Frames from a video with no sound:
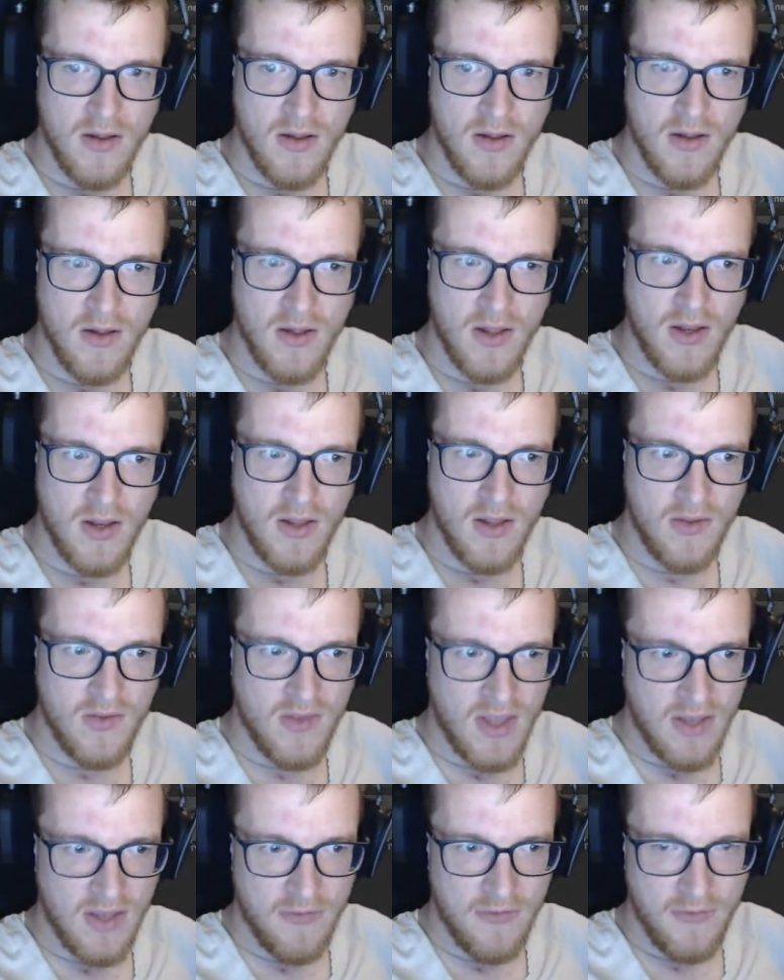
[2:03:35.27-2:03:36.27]
it is
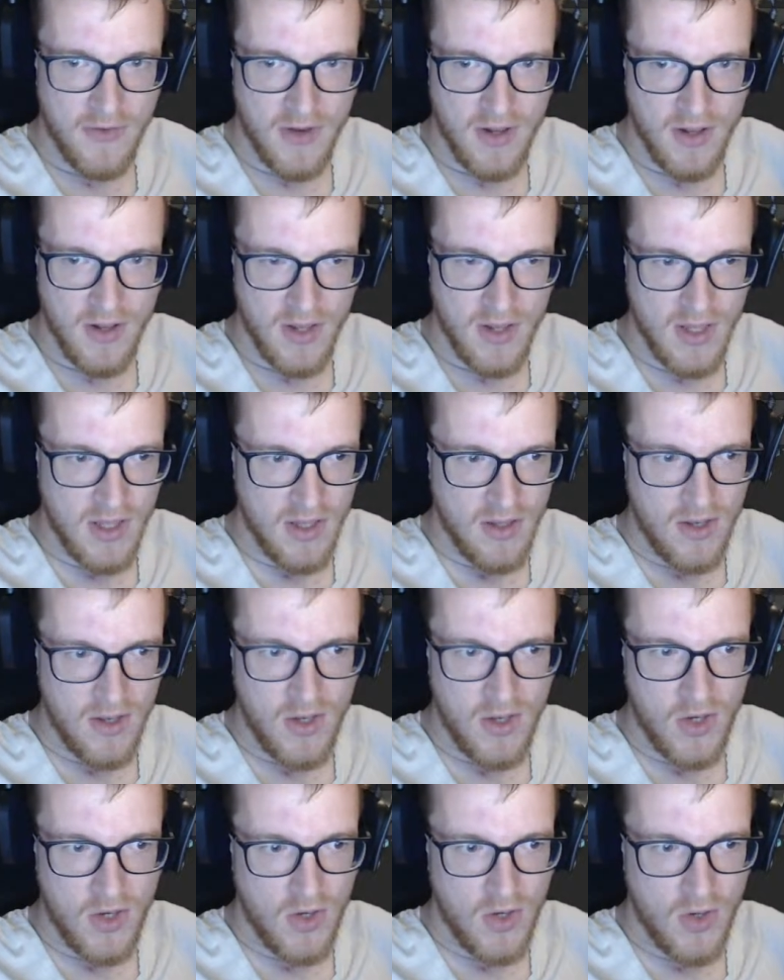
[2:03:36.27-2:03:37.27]
definitely...
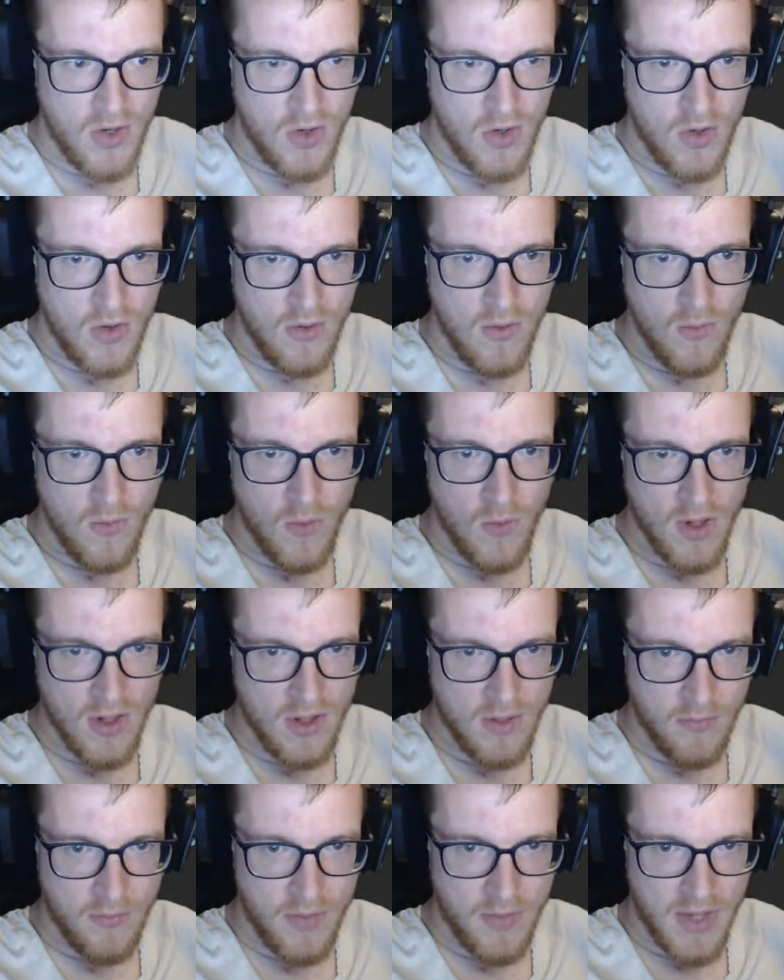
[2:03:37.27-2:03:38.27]

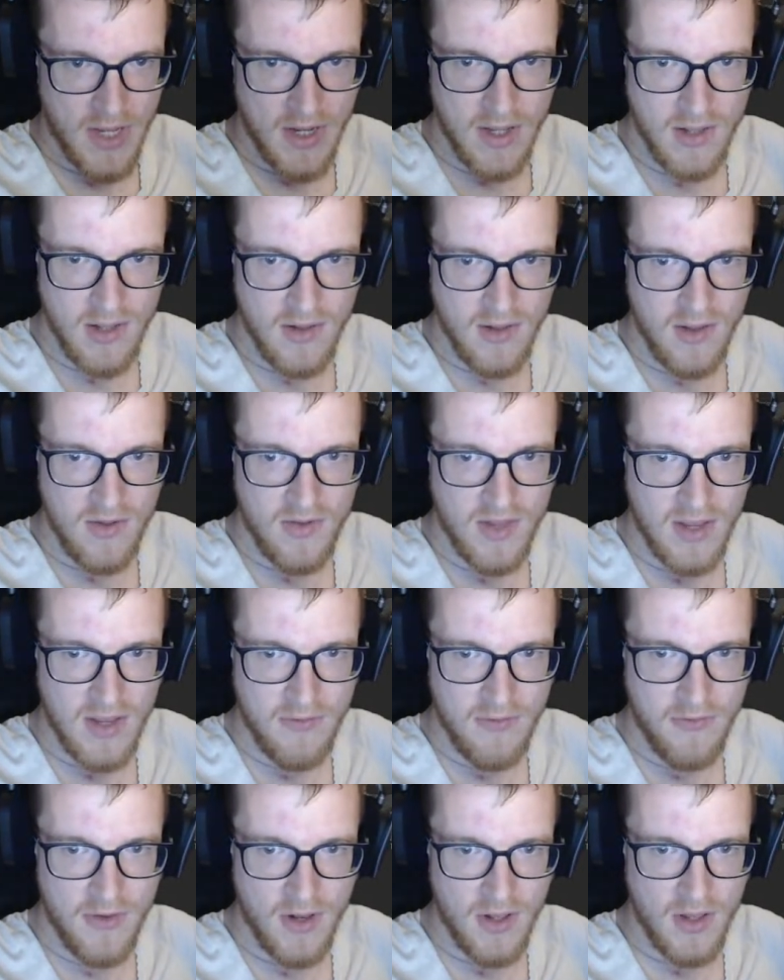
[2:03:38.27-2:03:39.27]
Welcome back. It is
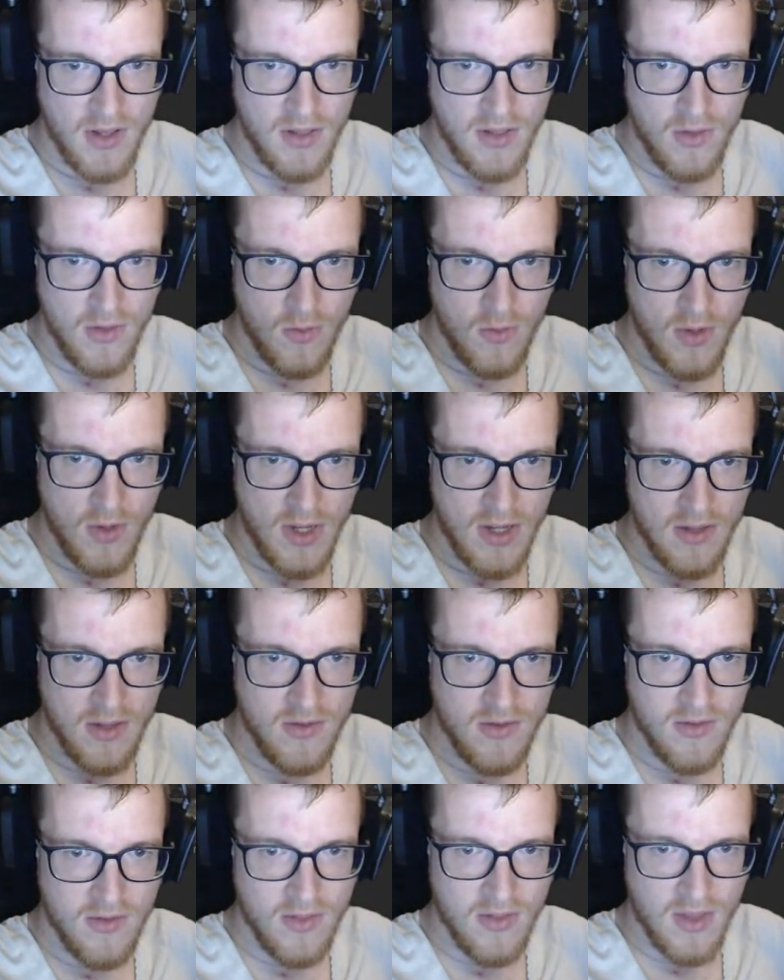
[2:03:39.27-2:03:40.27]
definitely doing
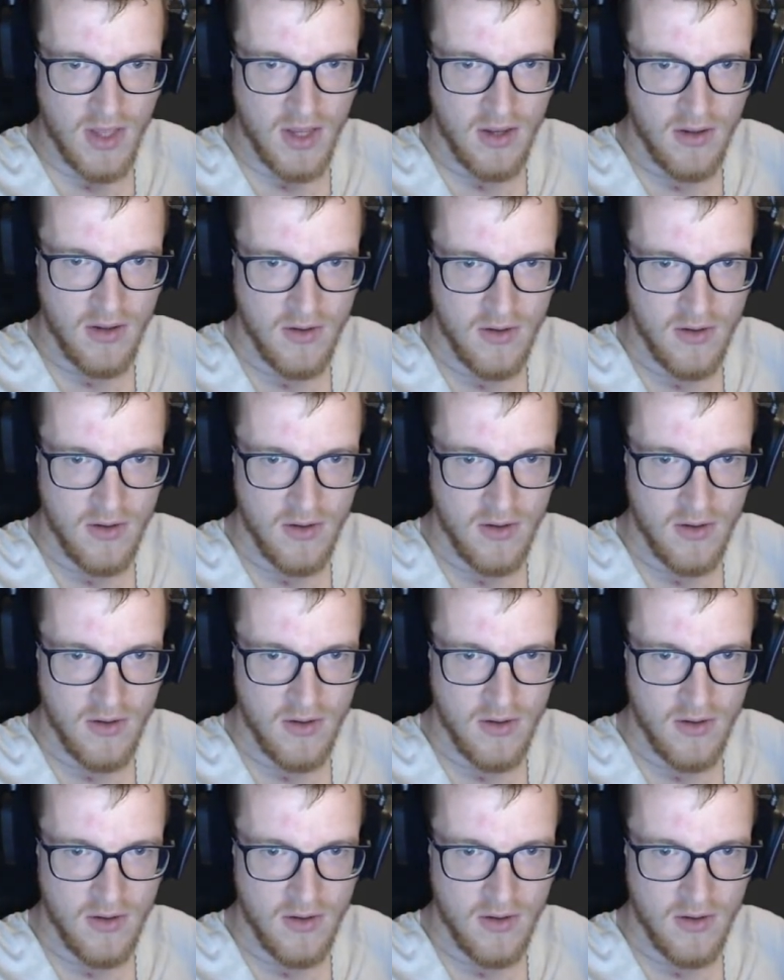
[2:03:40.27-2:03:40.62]
its thing.